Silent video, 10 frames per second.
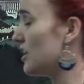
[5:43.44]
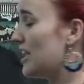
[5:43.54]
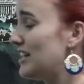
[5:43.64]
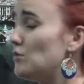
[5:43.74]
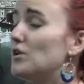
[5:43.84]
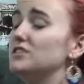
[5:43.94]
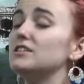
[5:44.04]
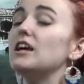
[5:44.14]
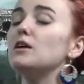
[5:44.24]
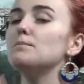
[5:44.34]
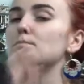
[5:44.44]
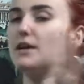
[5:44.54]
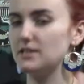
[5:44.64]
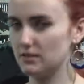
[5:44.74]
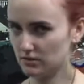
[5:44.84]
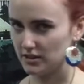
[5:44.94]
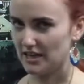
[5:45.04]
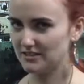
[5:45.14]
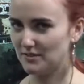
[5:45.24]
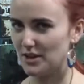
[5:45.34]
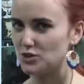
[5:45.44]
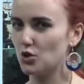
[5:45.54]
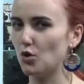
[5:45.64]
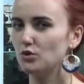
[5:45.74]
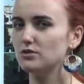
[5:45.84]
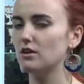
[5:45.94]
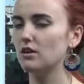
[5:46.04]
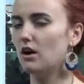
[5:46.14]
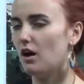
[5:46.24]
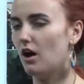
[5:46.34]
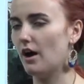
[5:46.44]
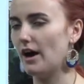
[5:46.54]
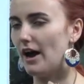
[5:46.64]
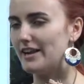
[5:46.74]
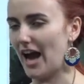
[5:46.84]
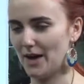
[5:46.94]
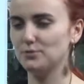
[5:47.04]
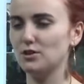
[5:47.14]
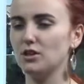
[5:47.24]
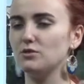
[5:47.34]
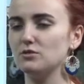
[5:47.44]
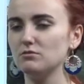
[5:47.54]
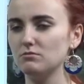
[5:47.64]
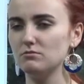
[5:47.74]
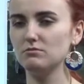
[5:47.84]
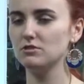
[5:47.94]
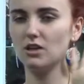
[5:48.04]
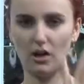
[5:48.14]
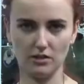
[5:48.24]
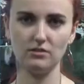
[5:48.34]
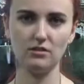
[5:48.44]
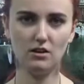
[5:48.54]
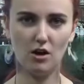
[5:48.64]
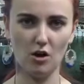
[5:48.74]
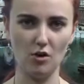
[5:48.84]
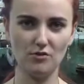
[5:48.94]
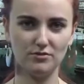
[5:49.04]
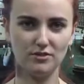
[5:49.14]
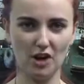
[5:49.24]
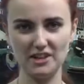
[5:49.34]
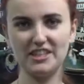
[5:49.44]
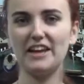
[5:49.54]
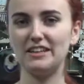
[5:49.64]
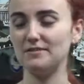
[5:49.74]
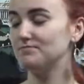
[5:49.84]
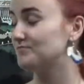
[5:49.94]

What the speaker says: And it was an amazing success. They sold an absolute ton of cotton candy.